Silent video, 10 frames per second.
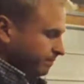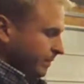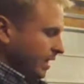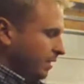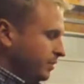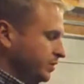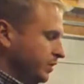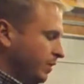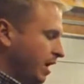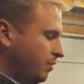I would use
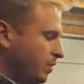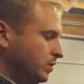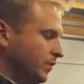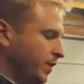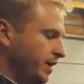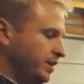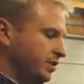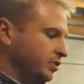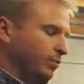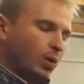the round nose for any
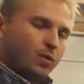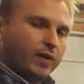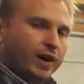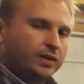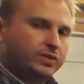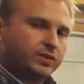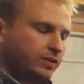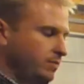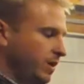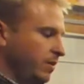initial profiles
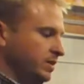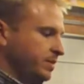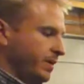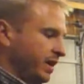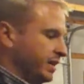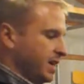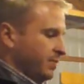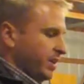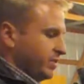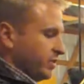you may want to make a
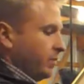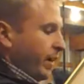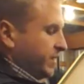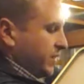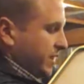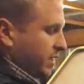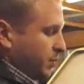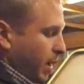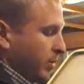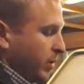combination. Your basic set is
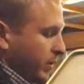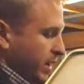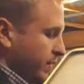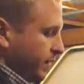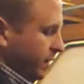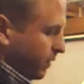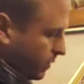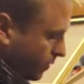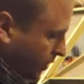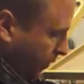probably only
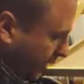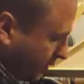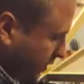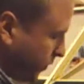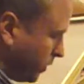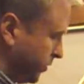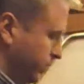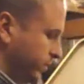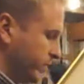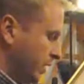going to have these 4
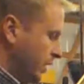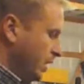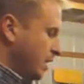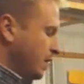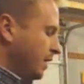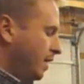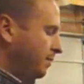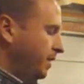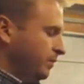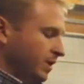tools.
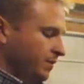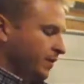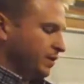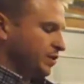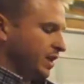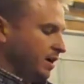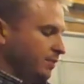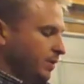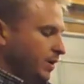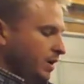And we can finish that
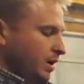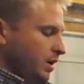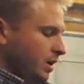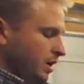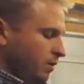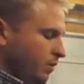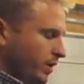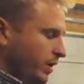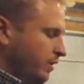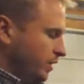up
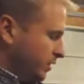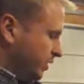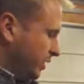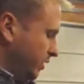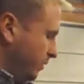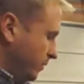with this skew.